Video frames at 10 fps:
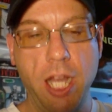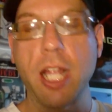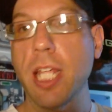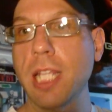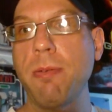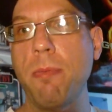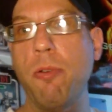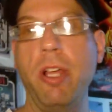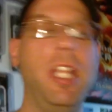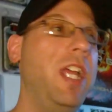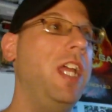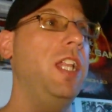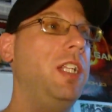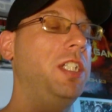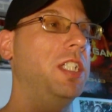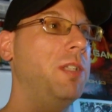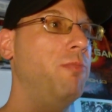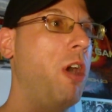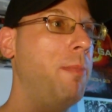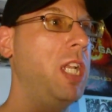gonna get to my point in just a
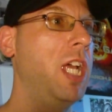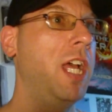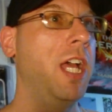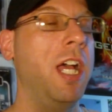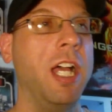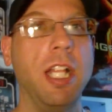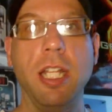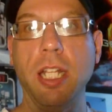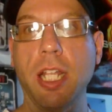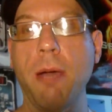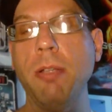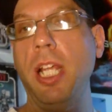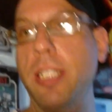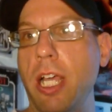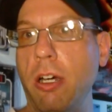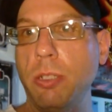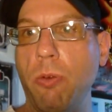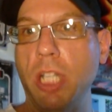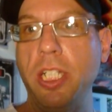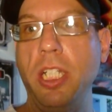moment. A couple days ago, I
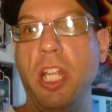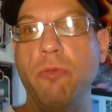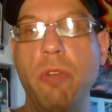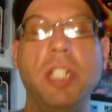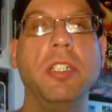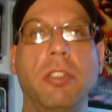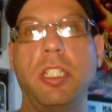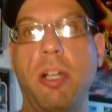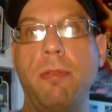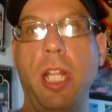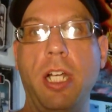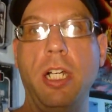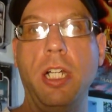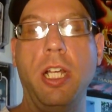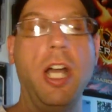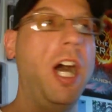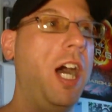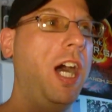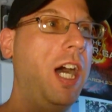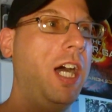was watching the original Terminator
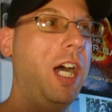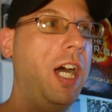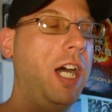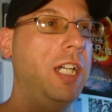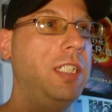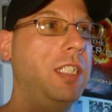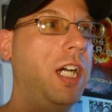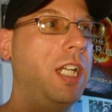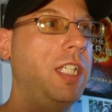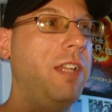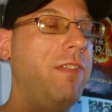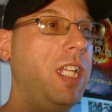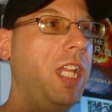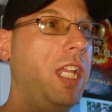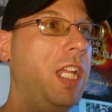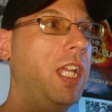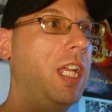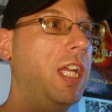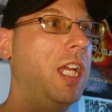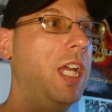on DVD,
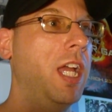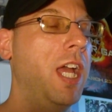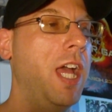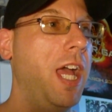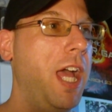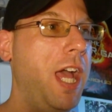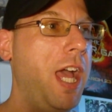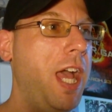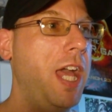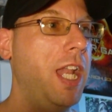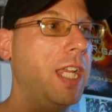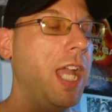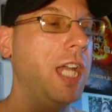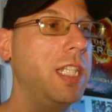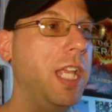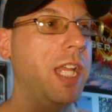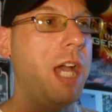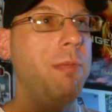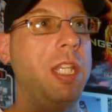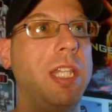and it
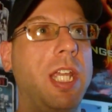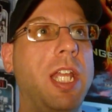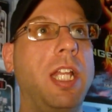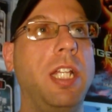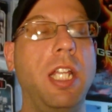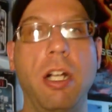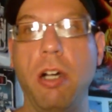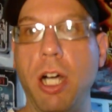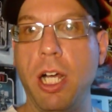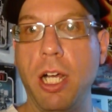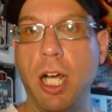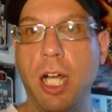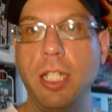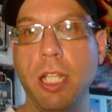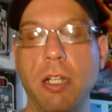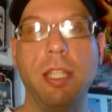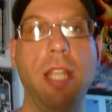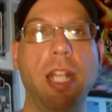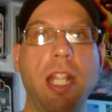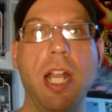got me thinking. Another
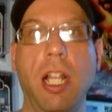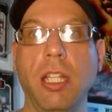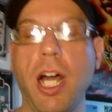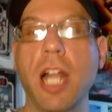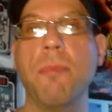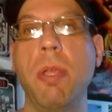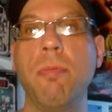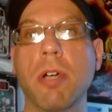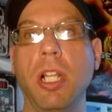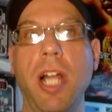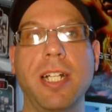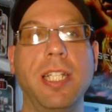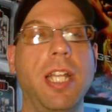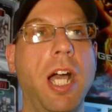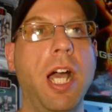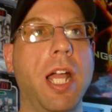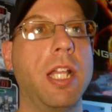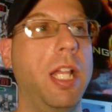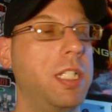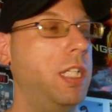thing that a lot of people collect, and I
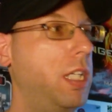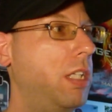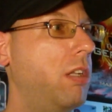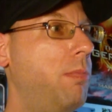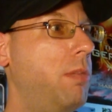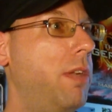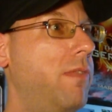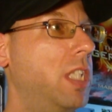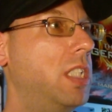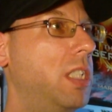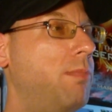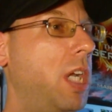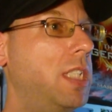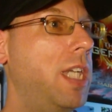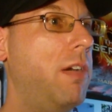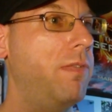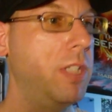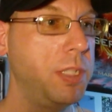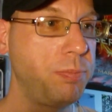collect a little bit of this myself,